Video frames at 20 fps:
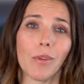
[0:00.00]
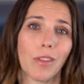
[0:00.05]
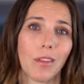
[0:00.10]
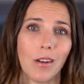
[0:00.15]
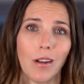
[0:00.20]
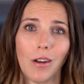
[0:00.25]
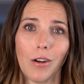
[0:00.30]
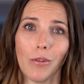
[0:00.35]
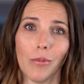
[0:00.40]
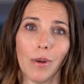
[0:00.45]
with it
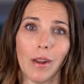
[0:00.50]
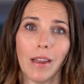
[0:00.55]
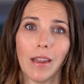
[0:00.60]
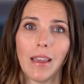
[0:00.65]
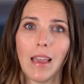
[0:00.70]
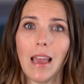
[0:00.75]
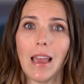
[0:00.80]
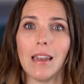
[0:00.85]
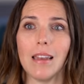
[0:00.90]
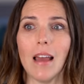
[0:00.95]
on a rig,
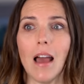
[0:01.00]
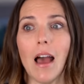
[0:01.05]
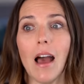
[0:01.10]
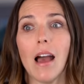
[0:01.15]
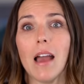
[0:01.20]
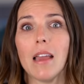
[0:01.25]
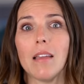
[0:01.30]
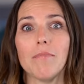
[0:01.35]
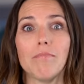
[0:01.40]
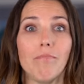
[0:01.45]
and
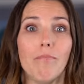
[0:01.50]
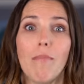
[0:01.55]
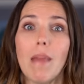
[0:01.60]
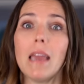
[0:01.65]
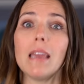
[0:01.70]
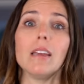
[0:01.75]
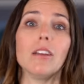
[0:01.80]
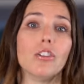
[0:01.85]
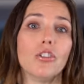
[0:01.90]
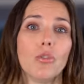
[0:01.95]
I
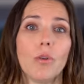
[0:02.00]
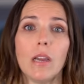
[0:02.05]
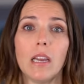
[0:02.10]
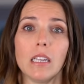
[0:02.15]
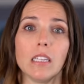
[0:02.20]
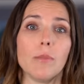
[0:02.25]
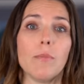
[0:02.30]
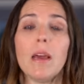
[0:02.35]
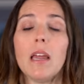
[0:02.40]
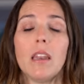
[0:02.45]
may enjoy
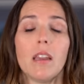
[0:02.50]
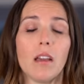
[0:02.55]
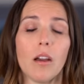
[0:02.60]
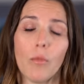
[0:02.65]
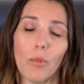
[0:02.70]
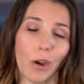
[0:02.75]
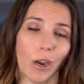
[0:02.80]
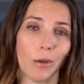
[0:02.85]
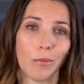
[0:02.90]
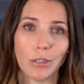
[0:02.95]
it depending on
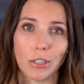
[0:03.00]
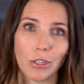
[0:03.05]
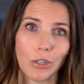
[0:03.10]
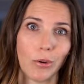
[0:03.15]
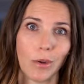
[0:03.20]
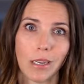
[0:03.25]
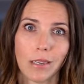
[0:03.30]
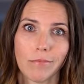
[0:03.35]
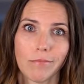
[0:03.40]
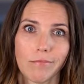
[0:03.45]
what I was
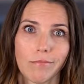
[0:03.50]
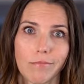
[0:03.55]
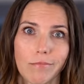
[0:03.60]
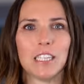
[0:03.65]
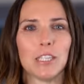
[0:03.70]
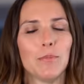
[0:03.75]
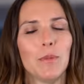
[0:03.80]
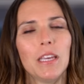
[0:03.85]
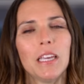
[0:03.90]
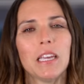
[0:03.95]
doing.
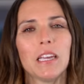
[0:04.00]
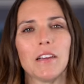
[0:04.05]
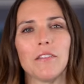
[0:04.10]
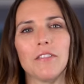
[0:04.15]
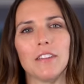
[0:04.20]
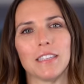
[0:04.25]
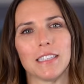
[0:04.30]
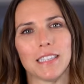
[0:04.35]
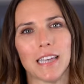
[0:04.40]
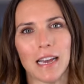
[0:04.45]
Speaking of
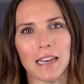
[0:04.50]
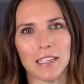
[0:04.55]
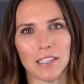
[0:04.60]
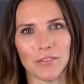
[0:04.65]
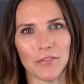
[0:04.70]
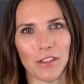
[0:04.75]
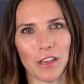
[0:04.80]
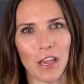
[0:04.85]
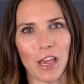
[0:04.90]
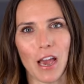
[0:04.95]
the size
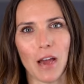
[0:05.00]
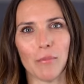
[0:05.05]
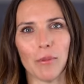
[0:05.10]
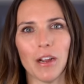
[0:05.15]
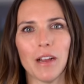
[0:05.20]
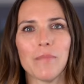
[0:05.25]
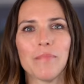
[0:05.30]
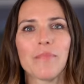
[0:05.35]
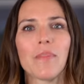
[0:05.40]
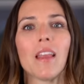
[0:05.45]
of the
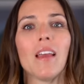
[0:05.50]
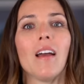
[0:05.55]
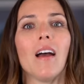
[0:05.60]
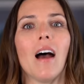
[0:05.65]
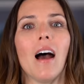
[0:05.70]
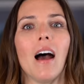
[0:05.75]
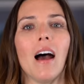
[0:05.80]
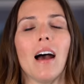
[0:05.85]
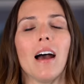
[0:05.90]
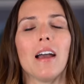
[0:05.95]
camera,
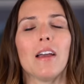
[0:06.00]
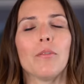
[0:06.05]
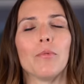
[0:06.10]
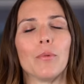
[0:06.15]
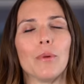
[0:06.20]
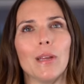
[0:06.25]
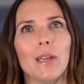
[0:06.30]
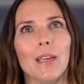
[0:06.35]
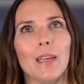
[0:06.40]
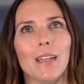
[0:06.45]
I
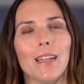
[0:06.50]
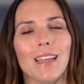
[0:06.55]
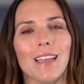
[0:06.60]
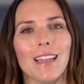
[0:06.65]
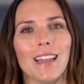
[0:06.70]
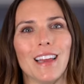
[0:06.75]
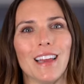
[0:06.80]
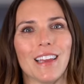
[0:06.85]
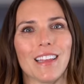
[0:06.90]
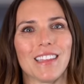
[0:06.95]
really
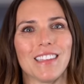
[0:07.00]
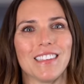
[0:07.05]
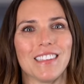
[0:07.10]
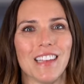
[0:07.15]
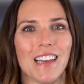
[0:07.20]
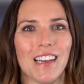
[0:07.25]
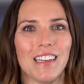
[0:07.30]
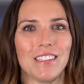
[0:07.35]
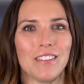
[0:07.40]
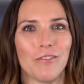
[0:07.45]
like the
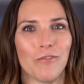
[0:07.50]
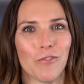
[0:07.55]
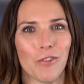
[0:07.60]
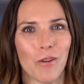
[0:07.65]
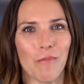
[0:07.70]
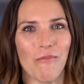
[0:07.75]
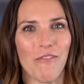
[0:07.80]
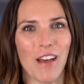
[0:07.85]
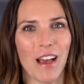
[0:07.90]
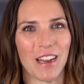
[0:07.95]
size and
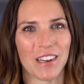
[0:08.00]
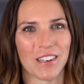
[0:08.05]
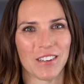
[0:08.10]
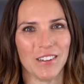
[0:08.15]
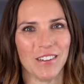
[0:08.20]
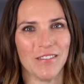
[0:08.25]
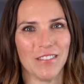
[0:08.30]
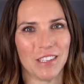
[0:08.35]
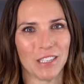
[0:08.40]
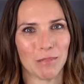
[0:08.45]
form factor
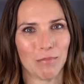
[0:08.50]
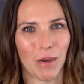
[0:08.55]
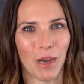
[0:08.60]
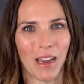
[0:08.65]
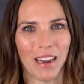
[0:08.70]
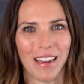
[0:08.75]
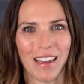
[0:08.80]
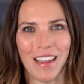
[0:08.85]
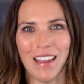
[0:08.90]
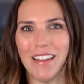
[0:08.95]
of this
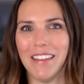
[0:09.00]
body.